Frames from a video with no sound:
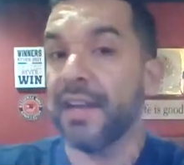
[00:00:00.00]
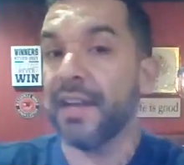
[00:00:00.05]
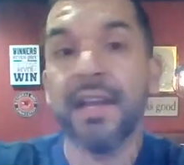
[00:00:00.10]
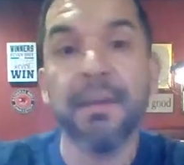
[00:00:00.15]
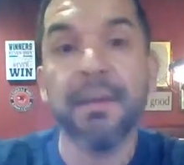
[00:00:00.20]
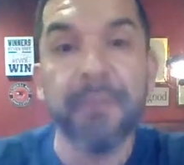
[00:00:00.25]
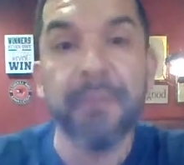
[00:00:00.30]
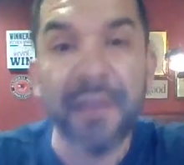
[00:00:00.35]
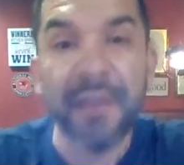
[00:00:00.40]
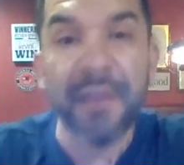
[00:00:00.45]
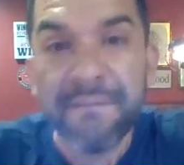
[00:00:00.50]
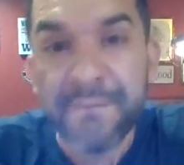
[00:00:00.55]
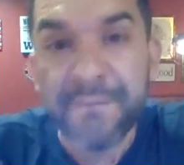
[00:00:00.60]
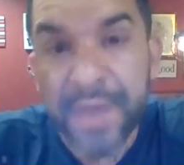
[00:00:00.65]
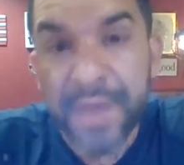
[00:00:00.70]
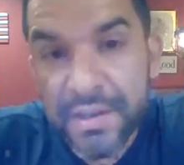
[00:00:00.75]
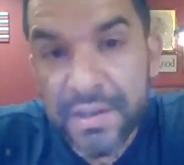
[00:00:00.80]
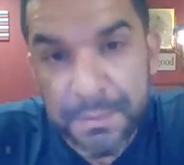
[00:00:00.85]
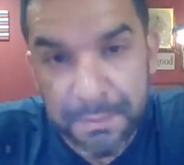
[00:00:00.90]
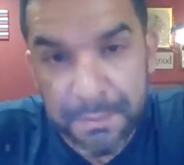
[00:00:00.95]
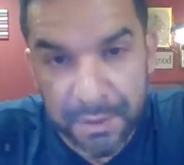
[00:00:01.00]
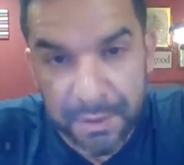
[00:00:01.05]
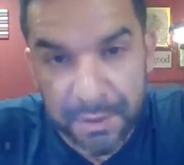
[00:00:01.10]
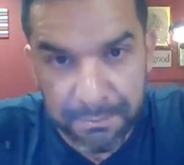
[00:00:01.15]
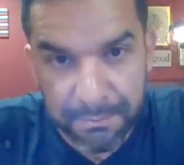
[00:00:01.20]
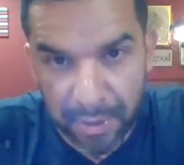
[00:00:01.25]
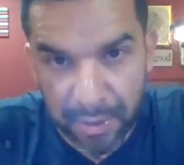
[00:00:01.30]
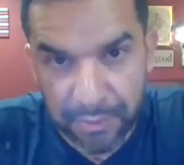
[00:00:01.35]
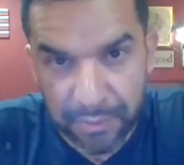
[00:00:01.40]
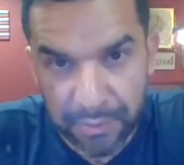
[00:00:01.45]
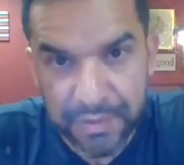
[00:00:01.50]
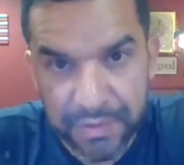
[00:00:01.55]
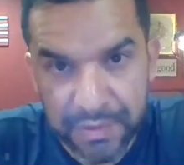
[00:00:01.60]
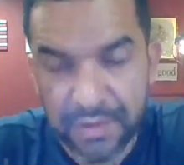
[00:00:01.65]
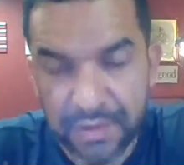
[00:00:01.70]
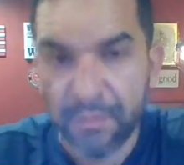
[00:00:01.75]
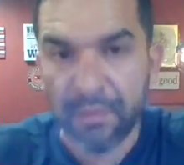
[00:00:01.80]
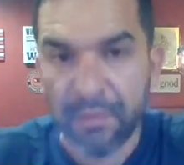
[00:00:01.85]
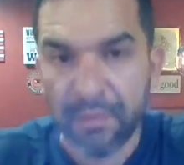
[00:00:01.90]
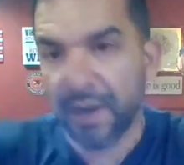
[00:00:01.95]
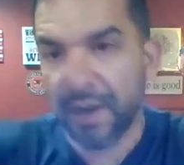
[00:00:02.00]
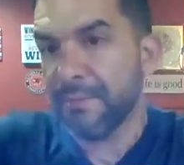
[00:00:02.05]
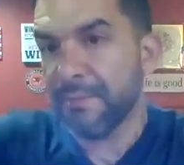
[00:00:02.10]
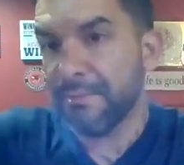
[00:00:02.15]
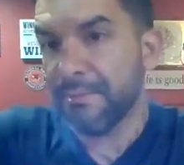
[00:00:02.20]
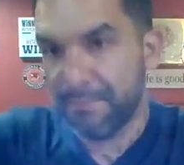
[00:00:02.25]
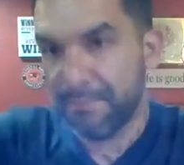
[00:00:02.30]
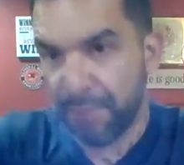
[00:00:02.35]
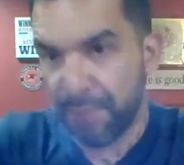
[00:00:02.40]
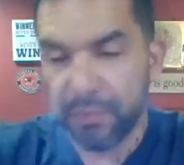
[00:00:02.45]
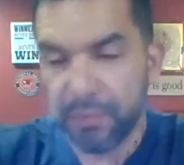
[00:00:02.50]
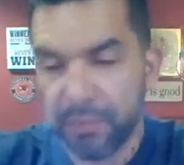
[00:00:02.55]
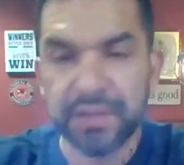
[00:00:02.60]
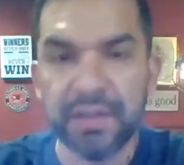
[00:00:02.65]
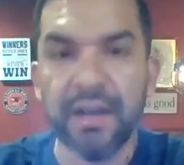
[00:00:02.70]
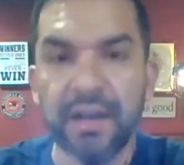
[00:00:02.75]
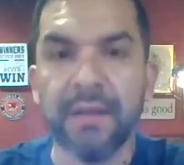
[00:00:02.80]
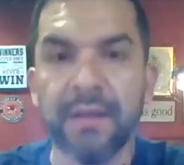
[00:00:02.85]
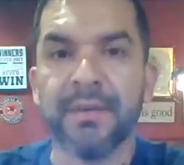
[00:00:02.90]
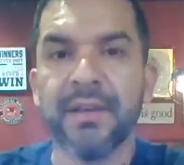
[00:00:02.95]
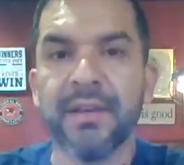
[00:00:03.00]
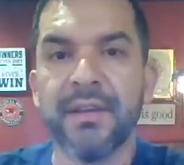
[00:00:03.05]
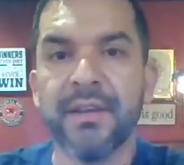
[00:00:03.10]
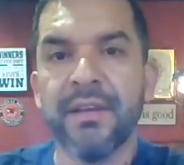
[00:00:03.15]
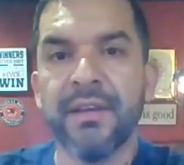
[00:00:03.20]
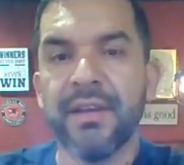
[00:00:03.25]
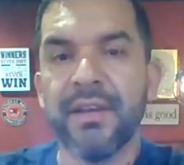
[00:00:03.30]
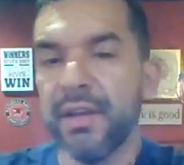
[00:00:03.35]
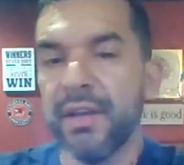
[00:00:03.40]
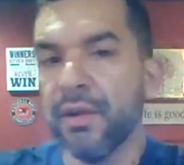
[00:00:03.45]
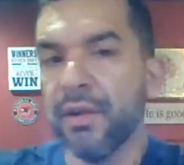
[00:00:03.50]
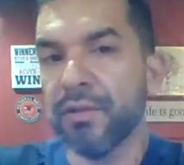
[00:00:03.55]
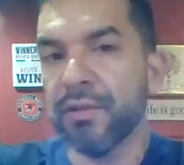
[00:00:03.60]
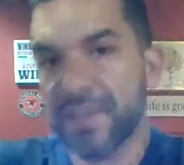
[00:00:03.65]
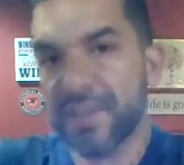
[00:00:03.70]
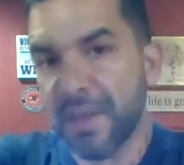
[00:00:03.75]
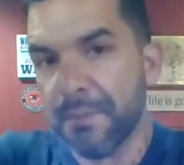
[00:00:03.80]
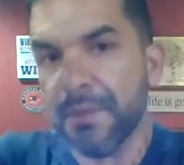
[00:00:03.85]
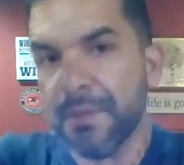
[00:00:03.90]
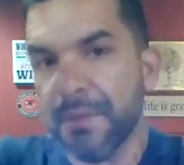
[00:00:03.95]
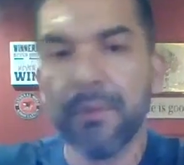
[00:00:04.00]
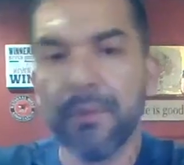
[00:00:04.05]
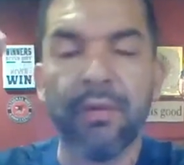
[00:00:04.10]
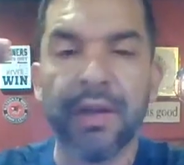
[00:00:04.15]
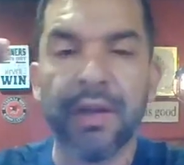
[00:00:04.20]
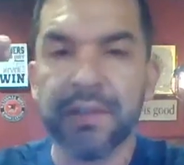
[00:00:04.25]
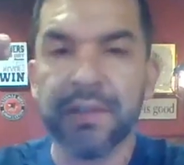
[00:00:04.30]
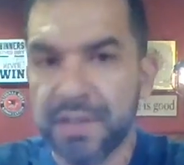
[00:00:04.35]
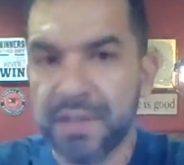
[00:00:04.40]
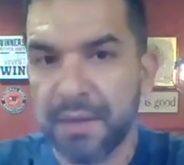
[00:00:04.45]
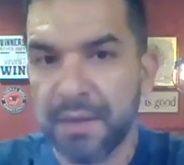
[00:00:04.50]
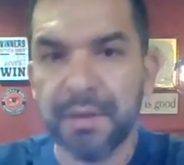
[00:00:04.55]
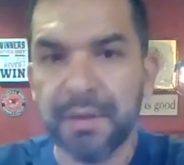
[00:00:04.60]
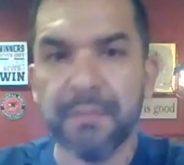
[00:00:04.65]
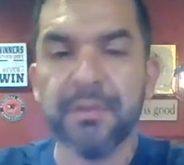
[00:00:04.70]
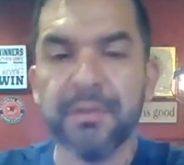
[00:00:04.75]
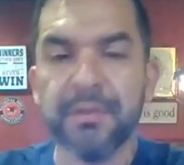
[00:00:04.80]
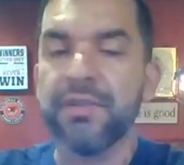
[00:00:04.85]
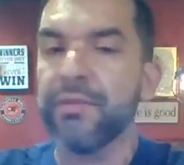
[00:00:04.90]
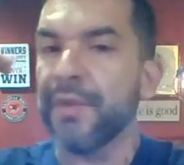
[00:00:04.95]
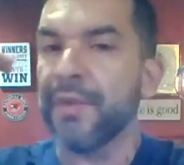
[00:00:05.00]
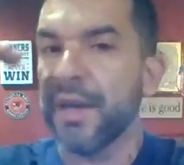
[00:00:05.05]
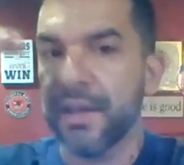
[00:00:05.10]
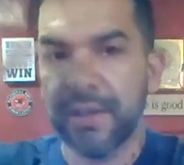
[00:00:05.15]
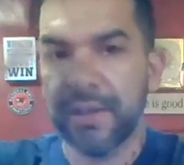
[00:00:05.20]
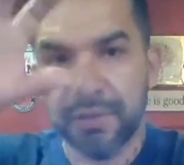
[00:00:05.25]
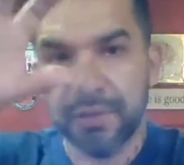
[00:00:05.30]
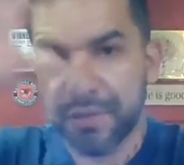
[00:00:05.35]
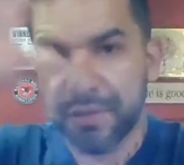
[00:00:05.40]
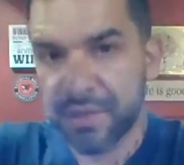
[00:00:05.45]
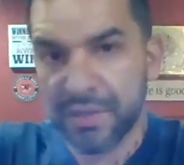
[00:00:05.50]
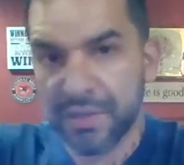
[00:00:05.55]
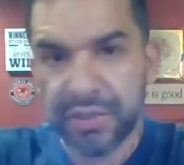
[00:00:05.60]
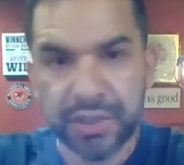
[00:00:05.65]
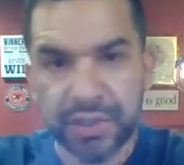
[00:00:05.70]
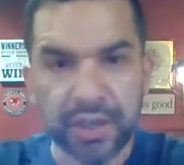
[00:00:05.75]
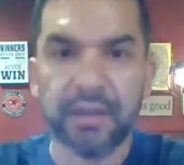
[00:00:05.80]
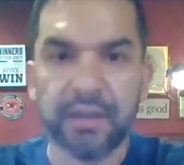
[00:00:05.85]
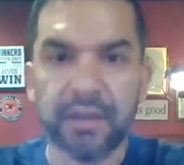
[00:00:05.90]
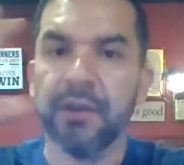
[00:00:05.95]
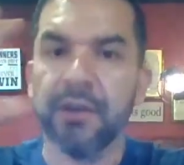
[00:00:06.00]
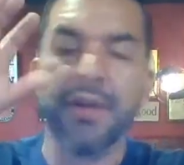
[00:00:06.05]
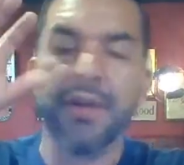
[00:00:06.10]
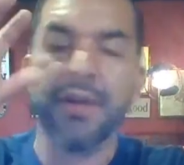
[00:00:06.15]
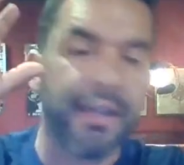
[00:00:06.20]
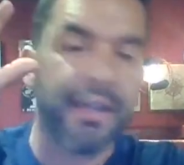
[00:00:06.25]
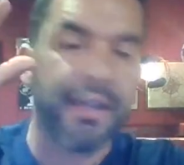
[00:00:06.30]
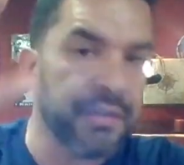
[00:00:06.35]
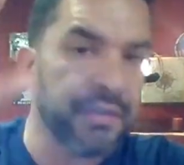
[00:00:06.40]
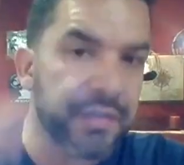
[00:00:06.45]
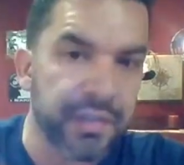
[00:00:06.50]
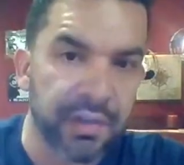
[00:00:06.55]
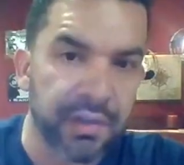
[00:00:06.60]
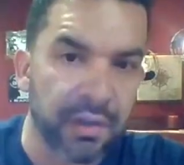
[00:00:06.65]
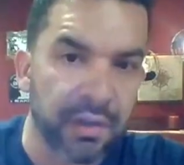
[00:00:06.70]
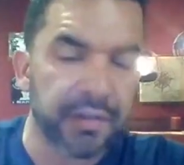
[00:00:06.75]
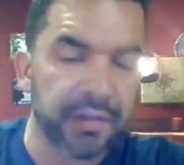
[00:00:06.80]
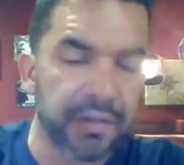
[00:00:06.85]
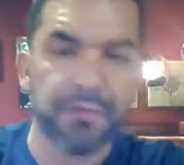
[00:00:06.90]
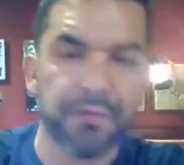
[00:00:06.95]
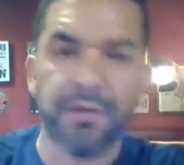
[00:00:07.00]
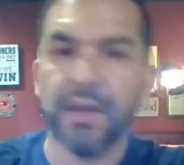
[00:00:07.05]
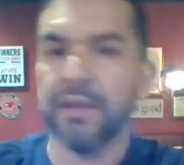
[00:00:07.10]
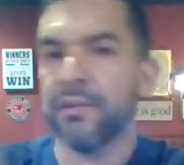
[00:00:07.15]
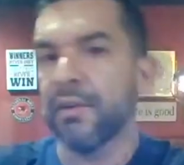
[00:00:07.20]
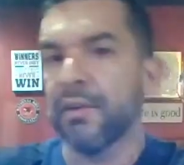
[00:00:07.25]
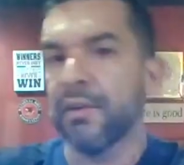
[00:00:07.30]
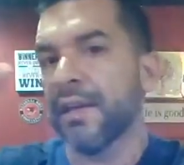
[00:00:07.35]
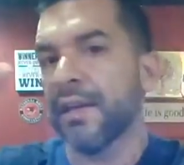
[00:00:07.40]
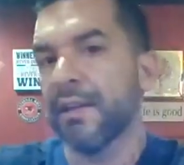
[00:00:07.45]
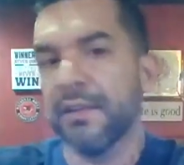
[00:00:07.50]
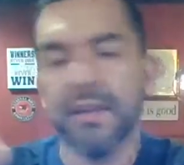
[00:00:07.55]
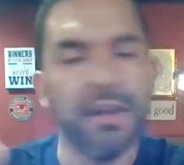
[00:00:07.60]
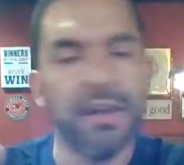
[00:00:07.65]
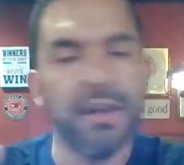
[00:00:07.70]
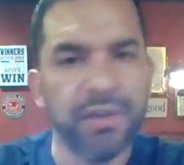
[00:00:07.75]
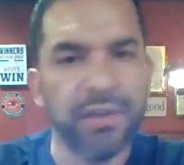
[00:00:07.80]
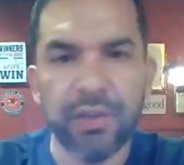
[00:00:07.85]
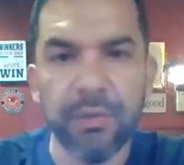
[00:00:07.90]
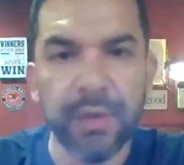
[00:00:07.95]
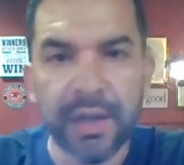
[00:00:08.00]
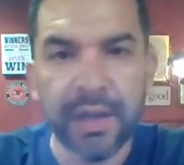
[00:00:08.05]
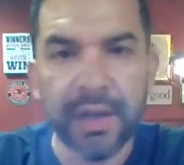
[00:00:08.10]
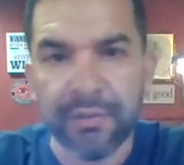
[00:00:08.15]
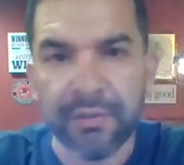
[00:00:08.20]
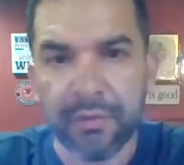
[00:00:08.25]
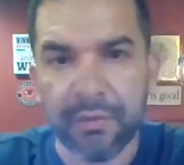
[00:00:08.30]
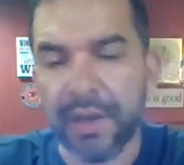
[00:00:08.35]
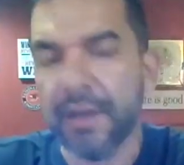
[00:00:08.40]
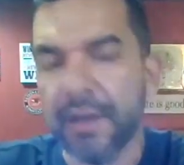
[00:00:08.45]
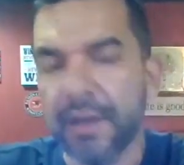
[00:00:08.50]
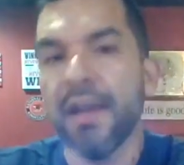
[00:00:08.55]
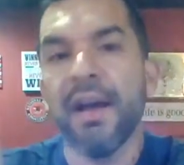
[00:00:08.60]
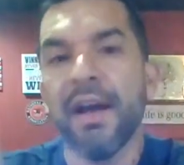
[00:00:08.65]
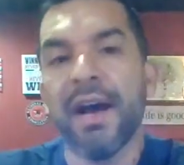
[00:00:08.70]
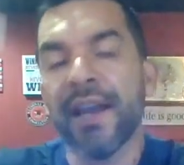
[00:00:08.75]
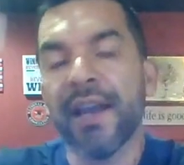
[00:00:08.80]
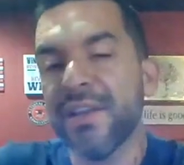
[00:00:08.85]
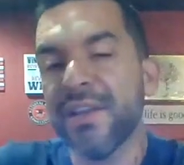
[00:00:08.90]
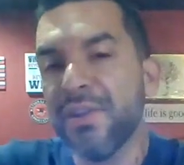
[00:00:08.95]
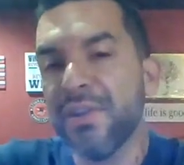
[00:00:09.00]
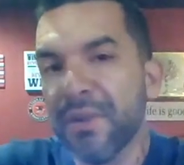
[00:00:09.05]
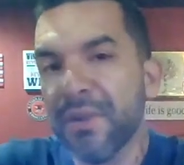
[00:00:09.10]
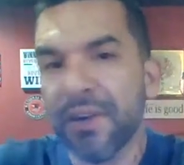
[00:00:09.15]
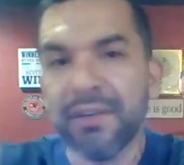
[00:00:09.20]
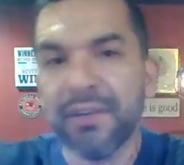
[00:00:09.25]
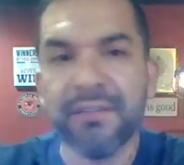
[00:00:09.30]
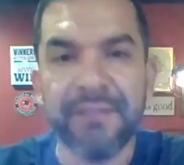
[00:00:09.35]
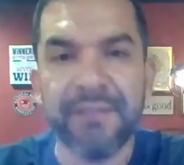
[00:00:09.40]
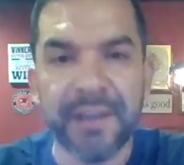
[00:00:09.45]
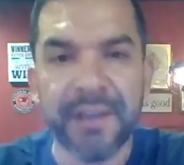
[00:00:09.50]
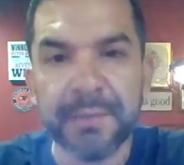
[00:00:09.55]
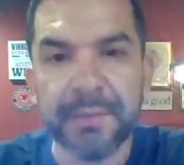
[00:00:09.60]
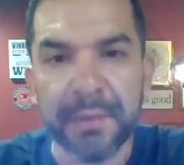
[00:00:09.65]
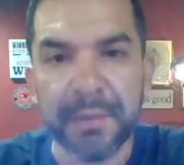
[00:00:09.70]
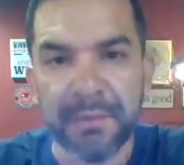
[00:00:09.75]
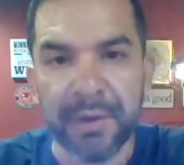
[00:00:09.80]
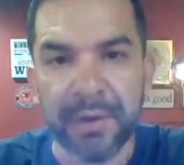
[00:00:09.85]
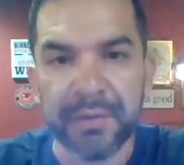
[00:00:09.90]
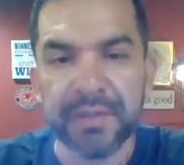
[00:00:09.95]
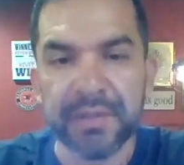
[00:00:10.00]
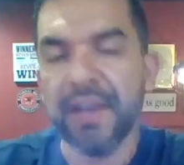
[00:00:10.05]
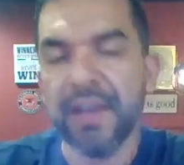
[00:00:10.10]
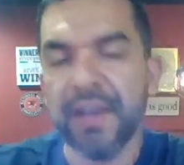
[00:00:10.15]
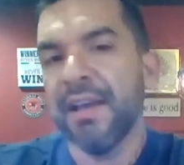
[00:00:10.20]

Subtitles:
It could be a Facebook post where I post up, step number 1, step number 2, how to use this share code, how to install this funnel, how to do whatever, right? I can do it on a Facebook post.